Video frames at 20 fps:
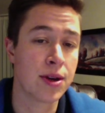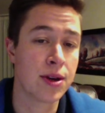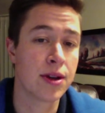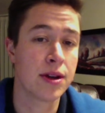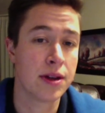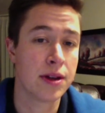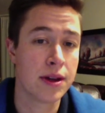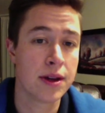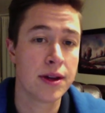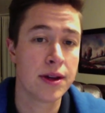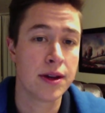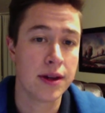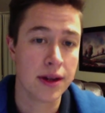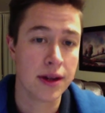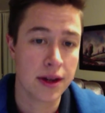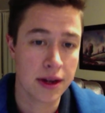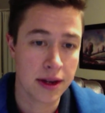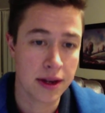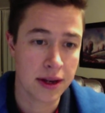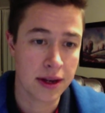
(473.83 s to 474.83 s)

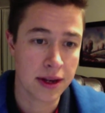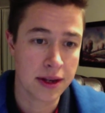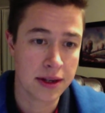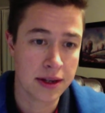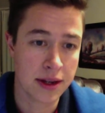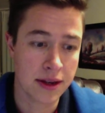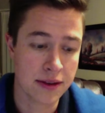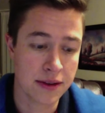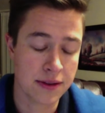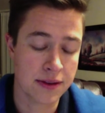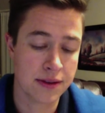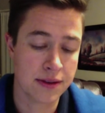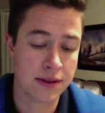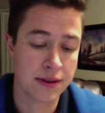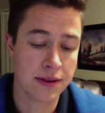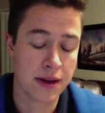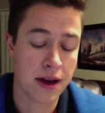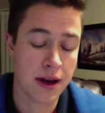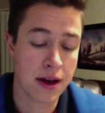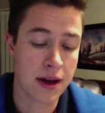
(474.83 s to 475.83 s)
it
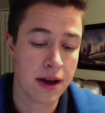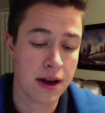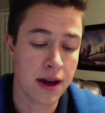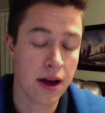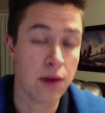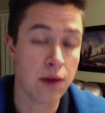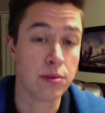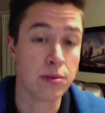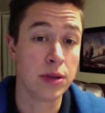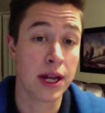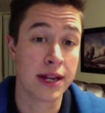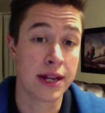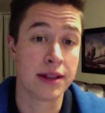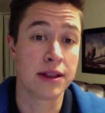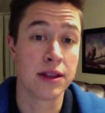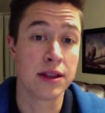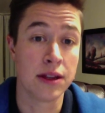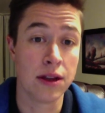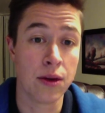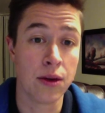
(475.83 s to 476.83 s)
does help lighten
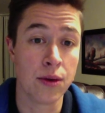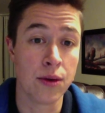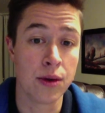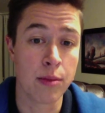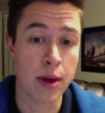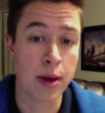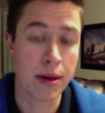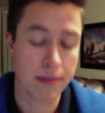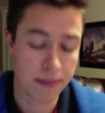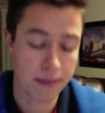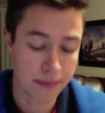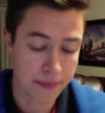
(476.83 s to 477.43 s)
the load a bit